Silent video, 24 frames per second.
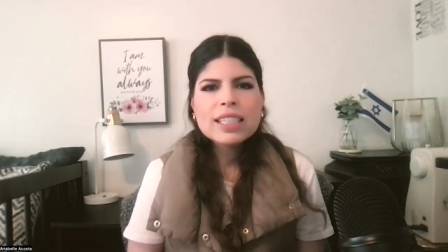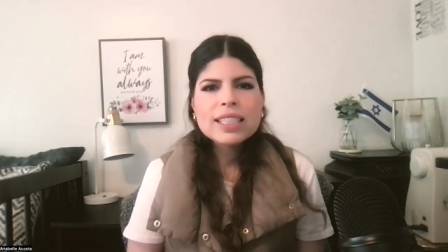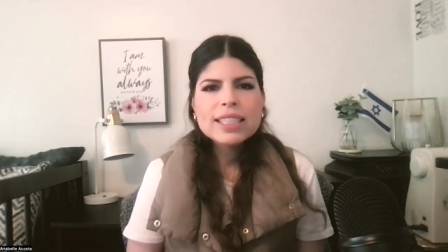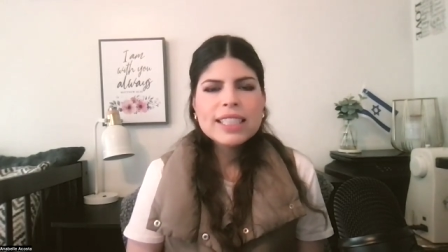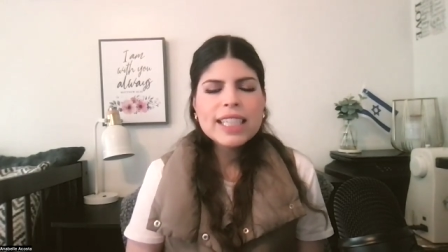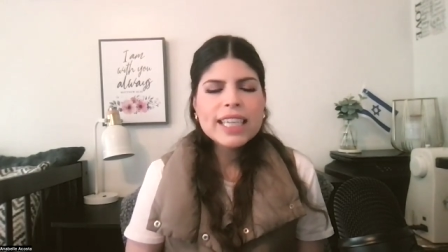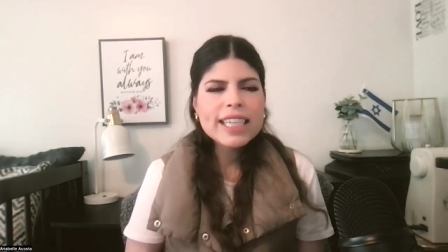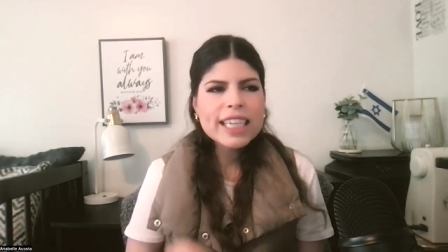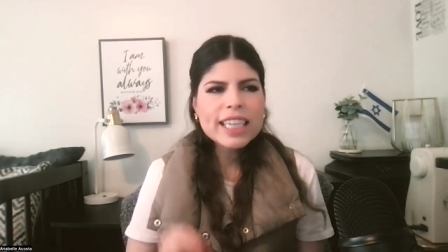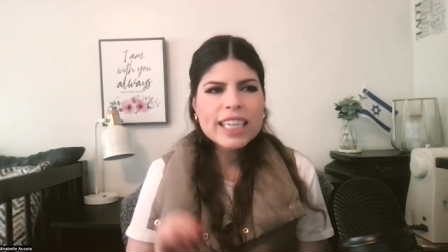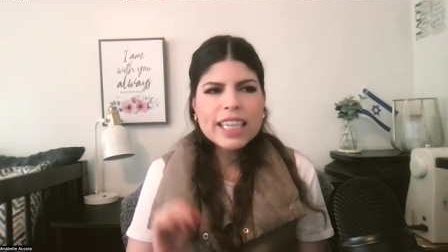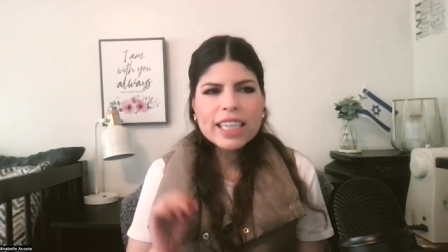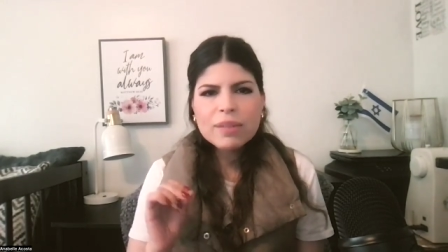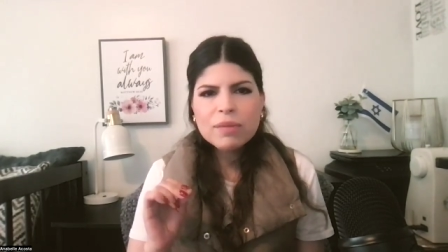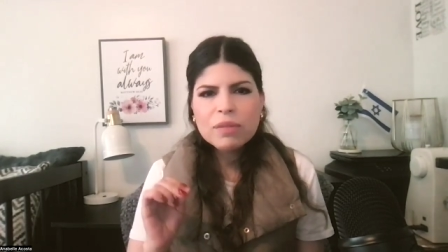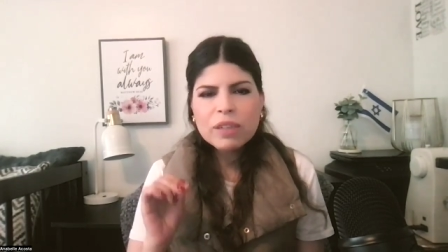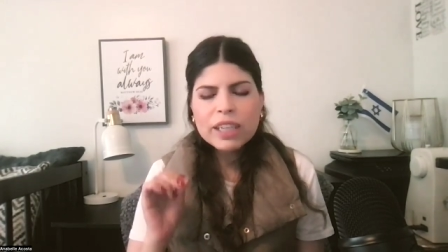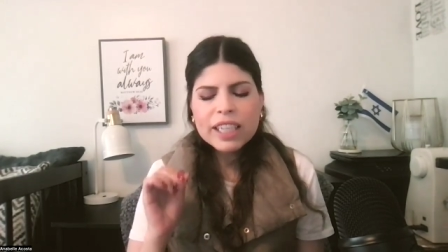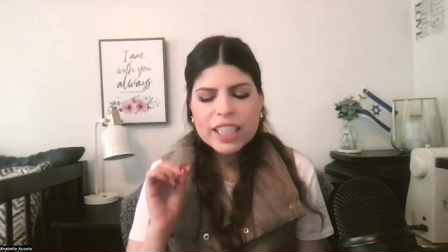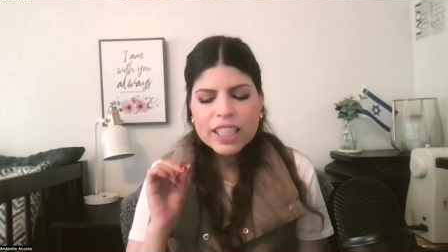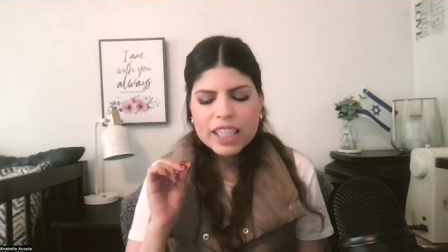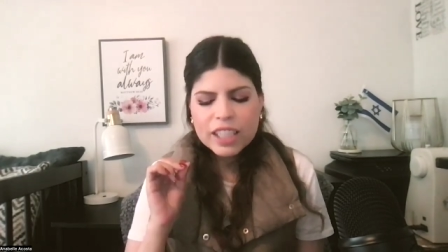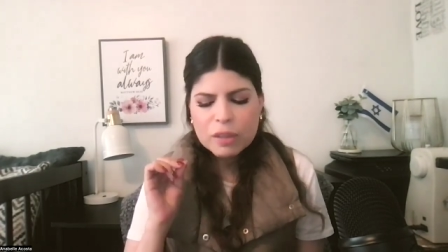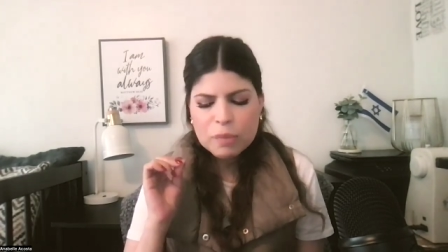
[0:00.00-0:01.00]
take it
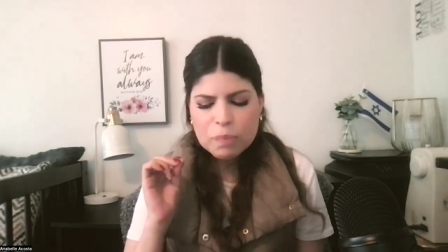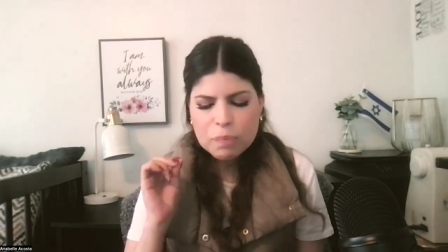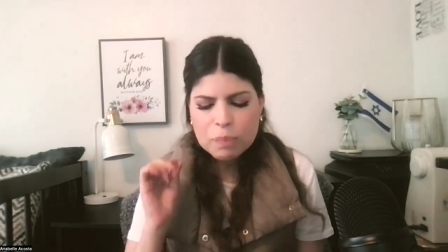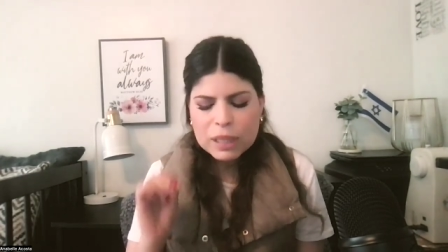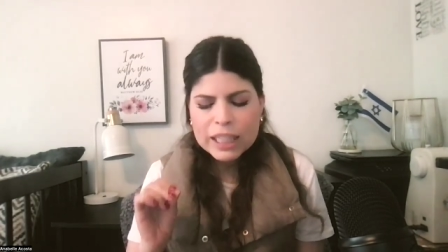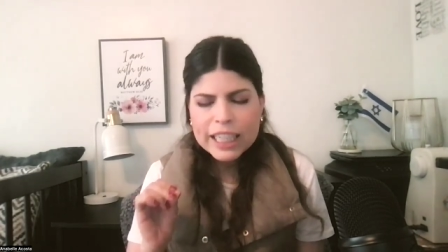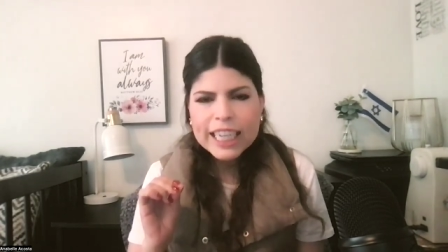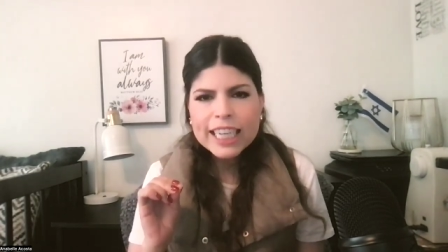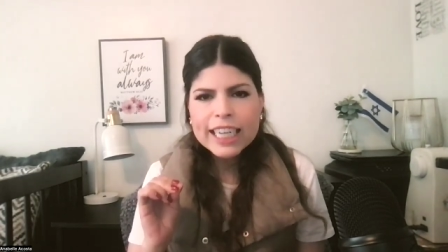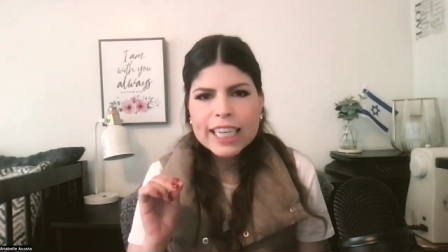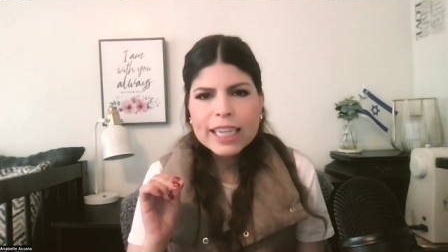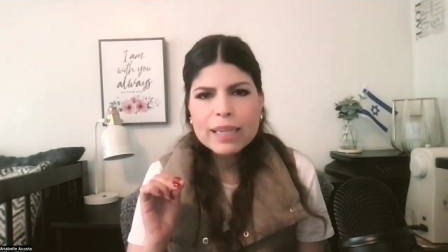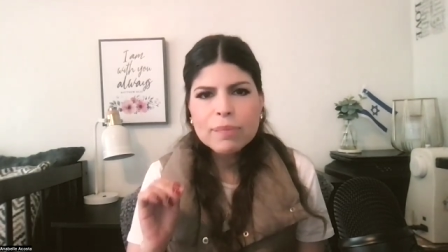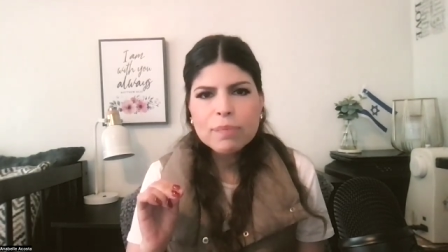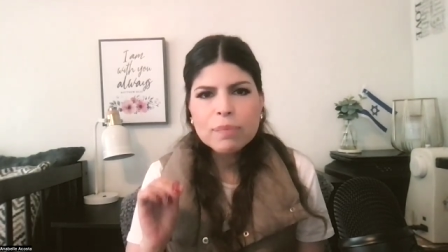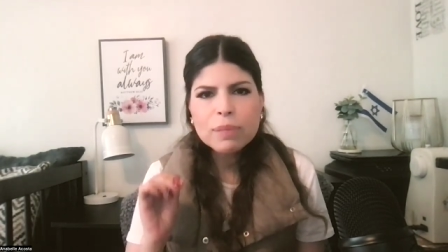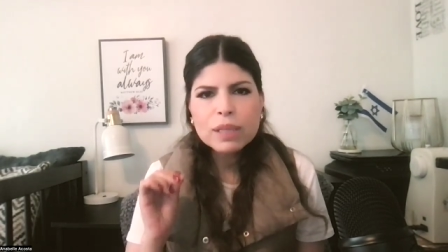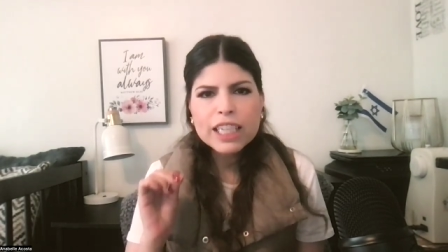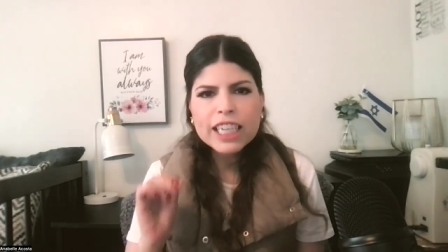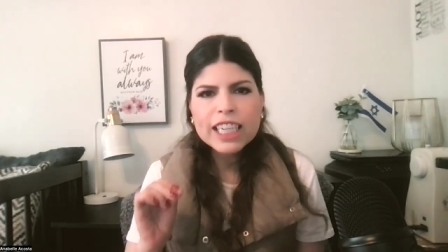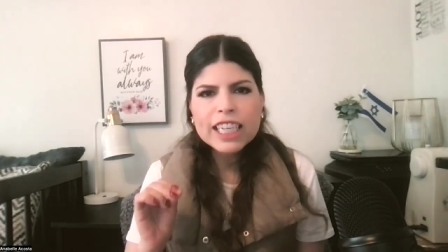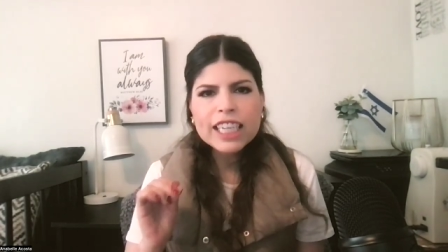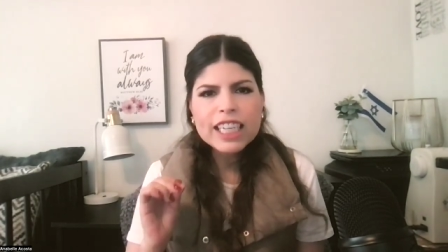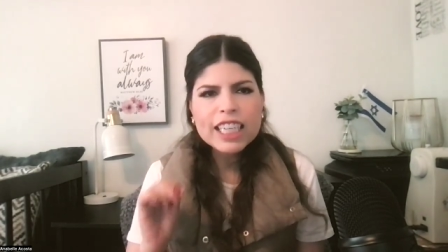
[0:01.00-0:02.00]
bleeding,
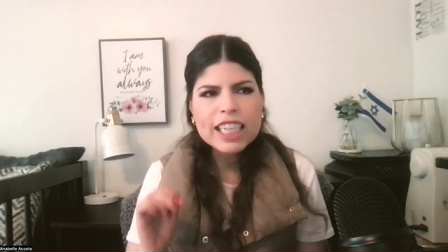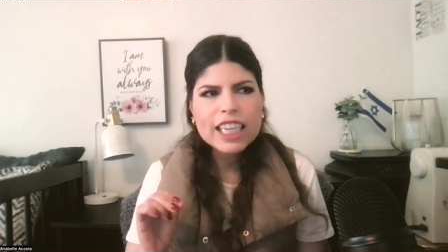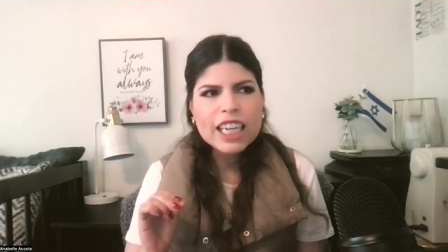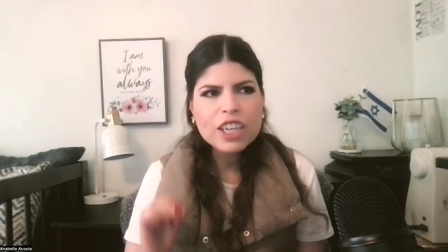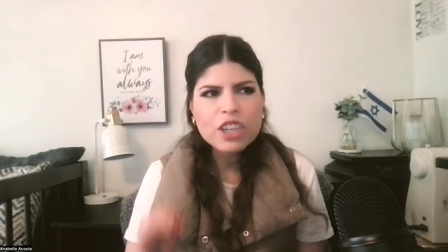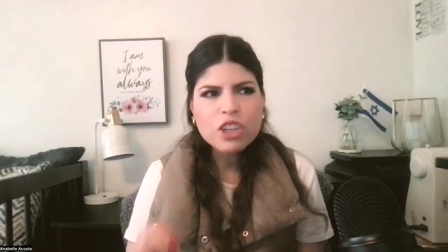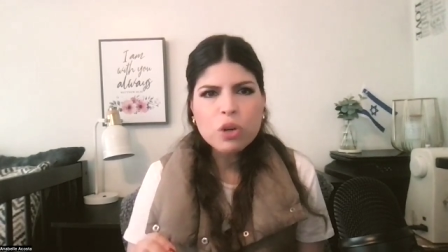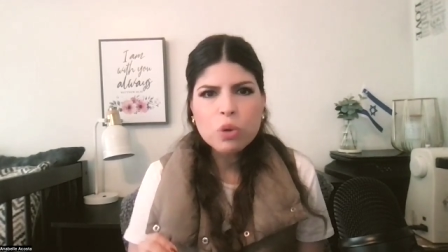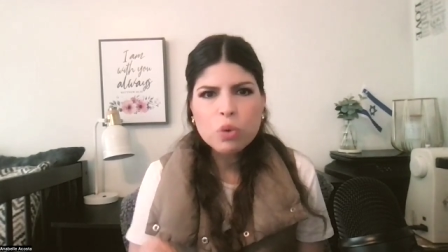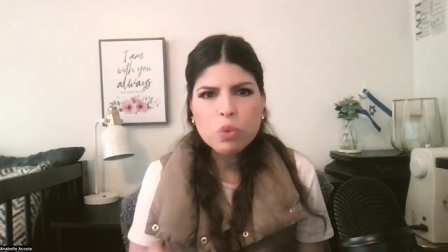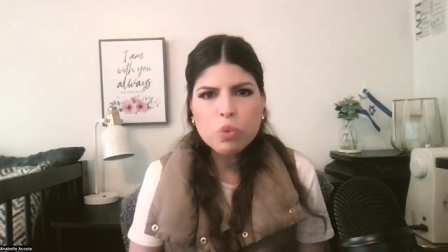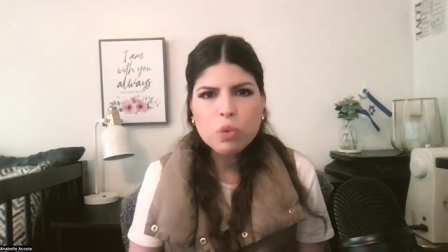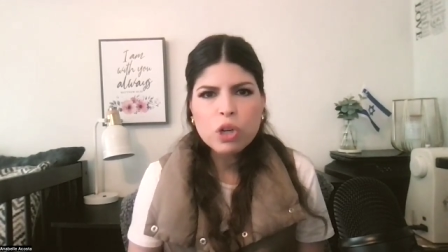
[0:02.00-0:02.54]
bleeding in your